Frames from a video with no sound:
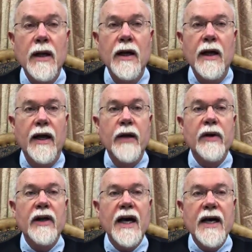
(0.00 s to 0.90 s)
And we're
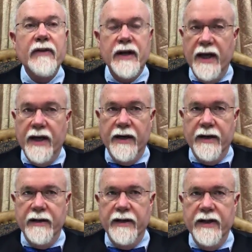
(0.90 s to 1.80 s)
live again.
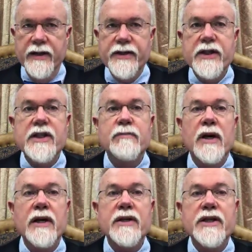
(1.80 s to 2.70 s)
This is
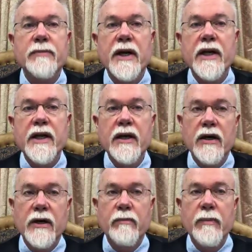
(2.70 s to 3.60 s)
Martin Selbrede
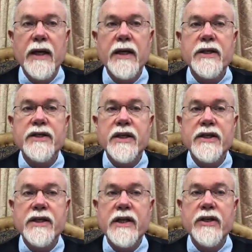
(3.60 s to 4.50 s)
on May
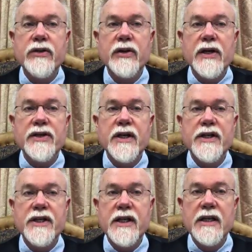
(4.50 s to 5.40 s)
16th,
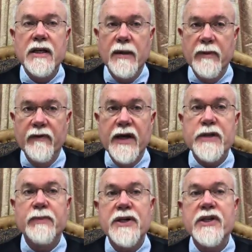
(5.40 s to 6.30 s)
2018. I'm the Vice
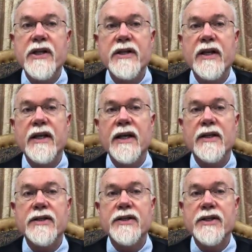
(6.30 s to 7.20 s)
President of the
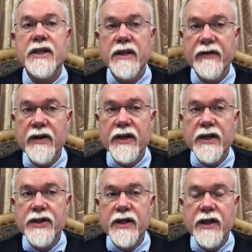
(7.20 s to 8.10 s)
Chalcedon
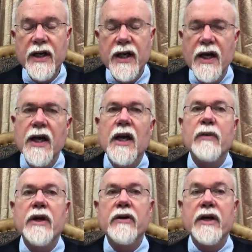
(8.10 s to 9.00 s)
Foundation, and we're
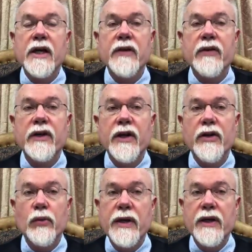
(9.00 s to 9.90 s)
here again for another
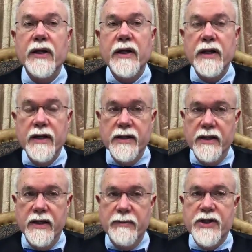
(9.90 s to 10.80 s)
weekly
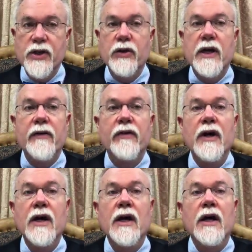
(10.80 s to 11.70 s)
episode of
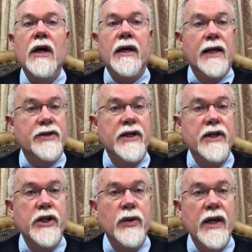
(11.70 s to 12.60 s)
Chalcedon
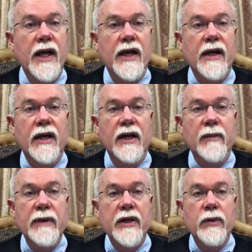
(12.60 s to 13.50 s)
Q&A and a little meat
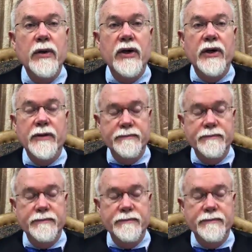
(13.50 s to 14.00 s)
of the word.